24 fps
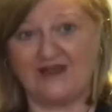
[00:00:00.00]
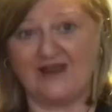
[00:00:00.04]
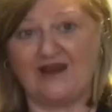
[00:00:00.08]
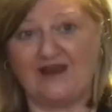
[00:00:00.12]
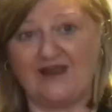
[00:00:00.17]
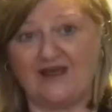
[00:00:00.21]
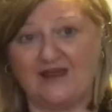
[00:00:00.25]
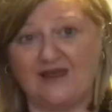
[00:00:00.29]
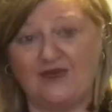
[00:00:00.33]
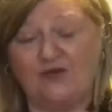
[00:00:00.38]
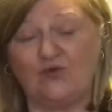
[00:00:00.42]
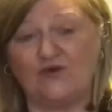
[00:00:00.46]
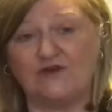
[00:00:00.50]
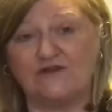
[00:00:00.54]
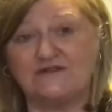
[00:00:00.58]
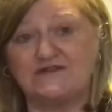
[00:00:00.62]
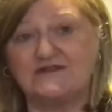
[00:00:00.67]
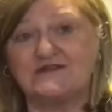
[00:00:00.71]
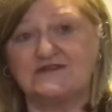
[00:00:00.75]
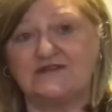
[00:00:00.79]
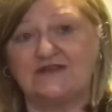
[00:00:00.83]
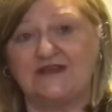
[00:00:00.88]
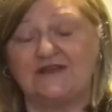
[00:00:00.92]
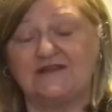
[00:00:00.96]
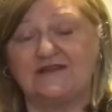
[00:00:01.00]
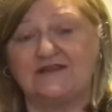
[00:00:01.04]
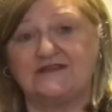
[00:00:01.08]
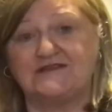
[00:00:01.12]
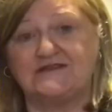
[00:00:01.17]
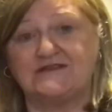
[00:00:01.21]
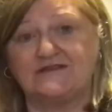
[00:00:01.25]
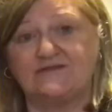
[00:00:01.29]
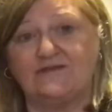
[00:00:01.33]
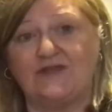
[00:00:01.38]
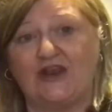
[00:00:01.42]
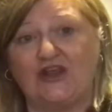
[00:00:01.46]
unlucky ones to get
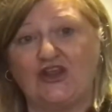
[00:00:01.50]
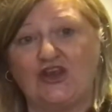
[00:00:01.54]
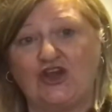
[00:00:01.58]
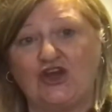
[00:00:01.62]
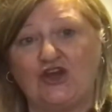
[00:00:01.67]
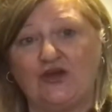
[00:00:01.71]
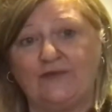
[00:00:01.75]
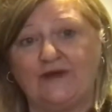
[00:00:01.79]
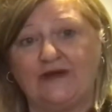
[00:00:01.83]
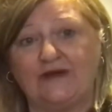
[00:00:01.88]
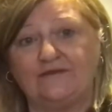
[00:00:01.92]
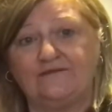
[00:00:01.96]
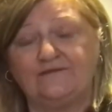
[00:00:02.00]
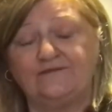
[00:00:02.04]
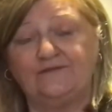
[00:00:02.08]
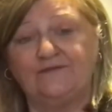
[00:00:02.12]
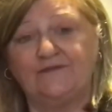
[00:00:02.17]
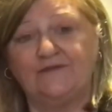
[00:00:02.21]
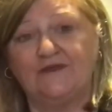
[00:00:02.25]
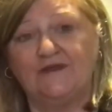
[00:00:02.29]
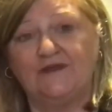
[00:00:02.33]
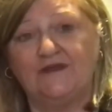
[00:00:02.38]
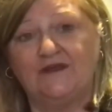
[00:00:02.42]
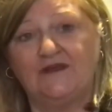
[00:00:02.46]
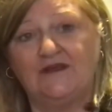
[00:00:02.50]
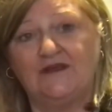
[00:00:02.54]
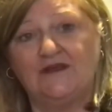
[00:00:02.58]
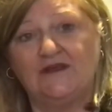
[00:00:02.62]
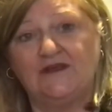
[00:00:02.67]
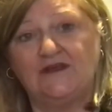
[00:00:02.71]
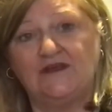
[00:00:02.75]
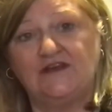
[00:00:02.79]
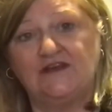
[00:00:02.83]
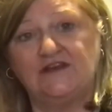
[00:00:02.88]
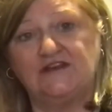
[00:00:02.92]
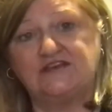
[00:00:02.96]
this melanoma.
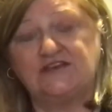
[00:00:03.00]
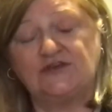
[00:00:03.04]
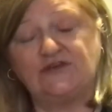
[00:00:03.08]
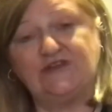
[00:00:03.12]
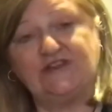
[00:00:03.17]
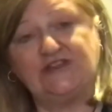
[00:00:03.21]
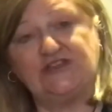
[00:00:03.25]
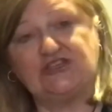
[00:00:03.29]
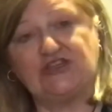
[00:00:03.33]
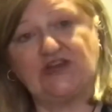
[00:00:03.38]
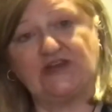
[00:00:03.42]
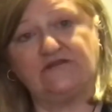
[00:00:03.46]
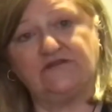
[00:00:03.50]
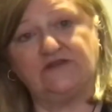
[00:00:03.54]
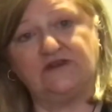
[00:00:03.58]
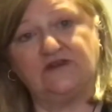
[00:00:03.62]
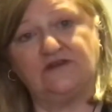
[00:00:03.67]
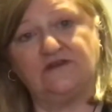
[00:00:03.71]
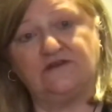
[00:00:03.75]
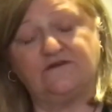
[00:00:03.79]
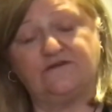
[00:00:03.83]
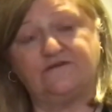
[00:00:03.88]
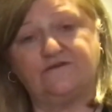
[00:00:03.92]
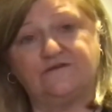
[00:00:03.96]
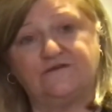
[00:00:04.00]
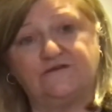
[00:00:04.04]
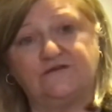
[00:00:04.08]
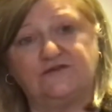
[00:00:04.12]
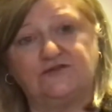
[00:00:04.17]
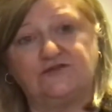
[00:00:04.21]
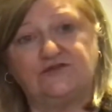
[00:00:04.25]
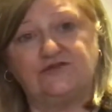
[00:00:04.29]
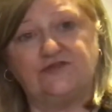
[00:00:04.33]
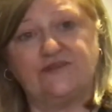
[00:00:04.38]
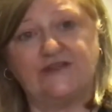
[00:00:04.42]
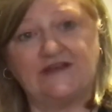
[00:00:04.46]
So in the January of
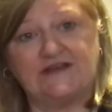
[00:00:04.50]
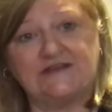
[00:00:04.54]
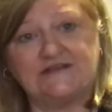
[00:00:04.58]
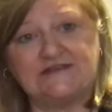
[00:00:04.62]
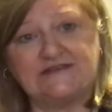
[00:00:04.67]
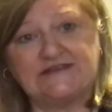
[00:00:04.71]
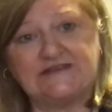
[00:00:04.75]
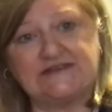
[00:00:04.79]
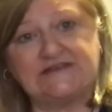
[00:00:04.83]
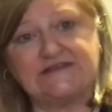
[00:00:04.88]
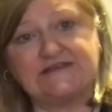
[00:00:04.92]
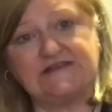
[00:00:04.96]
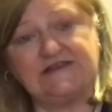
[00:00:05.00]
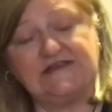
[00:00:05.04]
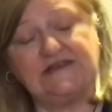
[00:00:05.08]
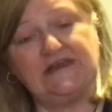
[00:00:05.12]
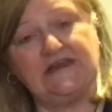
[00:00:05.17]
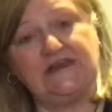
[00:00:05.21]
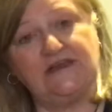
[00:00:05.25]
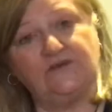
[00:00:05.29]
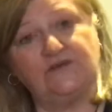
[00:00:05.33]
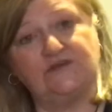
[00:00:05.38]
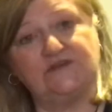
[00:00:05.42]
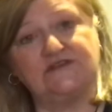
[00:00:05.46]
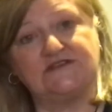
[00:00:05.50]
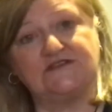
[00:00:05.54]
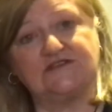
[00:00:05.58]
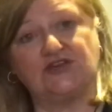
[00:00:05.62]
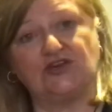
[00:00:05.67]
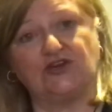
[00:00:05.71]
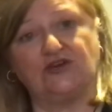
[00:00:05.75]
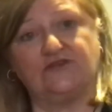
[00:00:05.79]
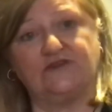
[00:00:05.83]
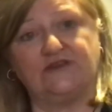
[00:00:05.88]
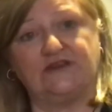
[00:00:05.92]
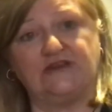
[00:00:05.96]
2016, he was
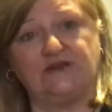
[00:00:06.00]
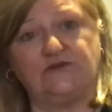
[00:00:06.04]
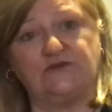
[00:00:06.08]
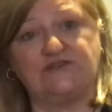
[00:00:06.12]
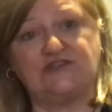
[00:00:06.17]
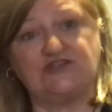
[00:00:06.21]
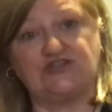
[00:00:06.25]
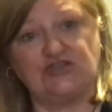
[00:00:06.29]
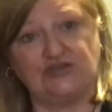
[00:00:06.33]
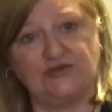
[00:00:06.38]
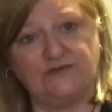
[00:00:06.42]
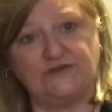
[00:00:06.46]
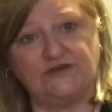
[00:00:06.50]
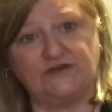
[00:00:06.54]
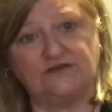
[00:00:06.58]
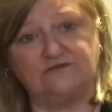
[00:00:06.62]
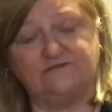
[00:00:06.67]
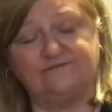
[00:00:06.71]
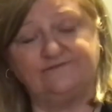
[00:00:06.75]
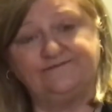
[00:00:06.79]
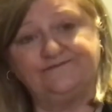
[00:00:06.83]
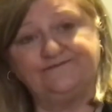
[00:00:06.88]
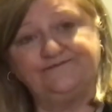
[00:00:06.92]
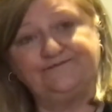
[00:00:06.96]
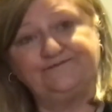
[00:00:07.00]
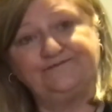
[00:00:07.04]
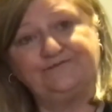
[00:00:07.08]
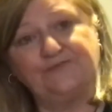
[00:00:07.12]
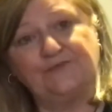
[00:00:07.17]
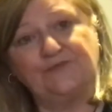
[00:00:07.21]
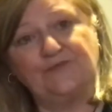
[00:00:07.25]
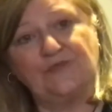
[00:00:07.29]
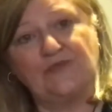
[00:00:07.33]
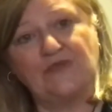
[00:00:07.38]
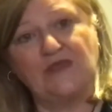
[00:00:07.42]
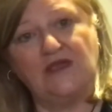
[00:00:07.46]
told that he was terminal.
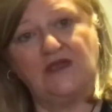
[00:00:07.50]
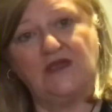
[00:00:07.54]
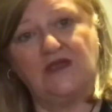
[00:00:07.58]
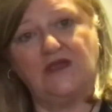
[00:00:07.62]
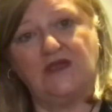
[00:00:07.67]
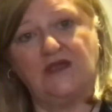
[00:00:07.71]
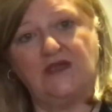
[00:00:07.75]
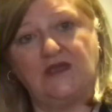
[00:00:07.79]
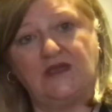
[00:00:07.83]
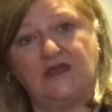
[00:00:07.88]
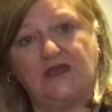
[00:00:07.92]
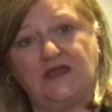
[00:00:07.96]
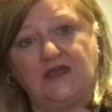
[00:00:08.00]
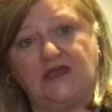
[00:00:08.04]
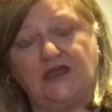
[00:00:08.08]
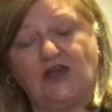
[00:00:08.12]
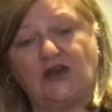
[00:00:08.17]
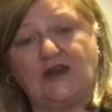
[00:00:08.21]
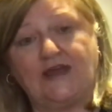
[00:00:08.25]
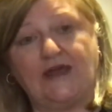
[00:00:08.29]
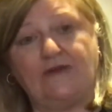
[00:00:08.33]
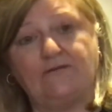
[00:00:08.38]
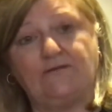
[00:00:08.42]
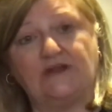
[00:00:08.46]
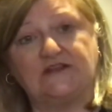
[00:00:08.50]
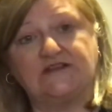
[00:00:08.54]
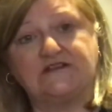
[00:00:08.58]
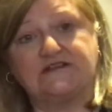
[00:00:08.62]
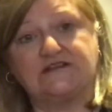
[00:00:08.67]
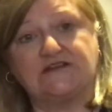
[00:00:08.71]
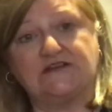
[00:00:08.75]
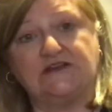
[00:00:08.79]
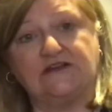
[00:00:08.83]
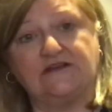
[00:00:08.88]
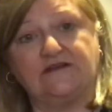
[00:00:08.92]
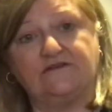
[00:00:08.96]
He only had months
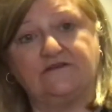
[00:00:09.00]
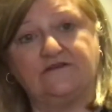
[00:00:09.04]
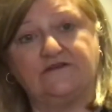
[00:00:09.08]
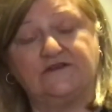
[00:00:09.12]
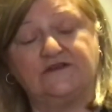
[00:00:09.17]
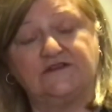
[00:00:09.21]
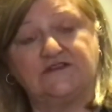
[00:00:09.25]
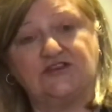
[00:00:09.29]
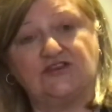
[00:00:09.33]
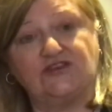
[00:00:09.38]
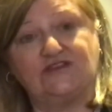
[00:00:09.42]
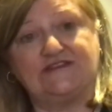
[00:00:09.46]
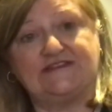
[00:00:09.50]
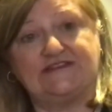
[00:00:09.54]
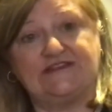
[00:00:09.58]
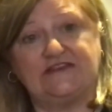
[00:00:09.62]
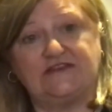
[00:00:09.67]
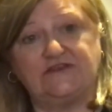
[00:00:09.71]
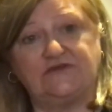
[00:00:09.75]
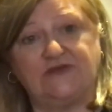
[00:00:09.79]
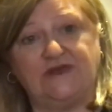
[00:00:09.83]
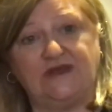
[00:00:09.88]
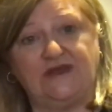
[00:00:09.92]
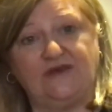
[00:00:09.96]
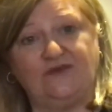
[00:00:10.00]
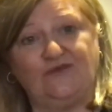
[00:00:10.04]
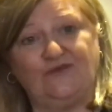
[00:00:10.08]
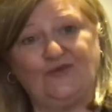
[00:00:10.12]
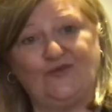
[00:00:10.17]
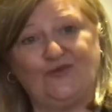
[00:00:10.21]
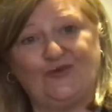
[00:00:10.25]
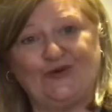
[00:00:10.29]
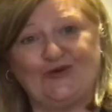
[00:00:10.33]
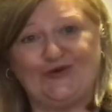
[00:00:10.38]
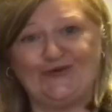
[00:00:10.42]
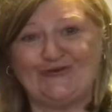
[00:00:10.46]
to live. So I said to him,
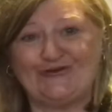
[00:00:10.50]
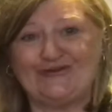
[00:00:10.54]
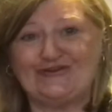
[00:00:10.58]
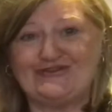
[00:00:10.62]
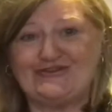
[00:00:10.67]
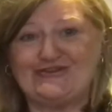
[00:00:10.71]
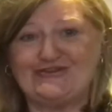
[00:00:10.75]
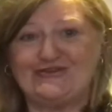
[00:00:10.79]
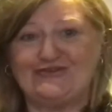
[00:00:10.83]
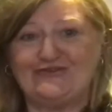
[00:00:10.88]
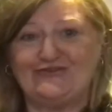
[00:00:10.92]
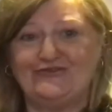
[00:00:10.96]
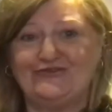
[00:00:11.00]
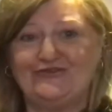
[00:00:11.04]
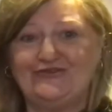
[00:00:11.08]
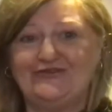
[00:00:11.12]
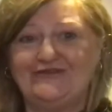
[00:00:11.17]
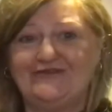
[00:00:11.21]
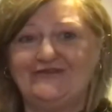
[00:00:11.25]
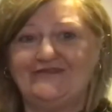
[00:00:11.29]
what do you want to do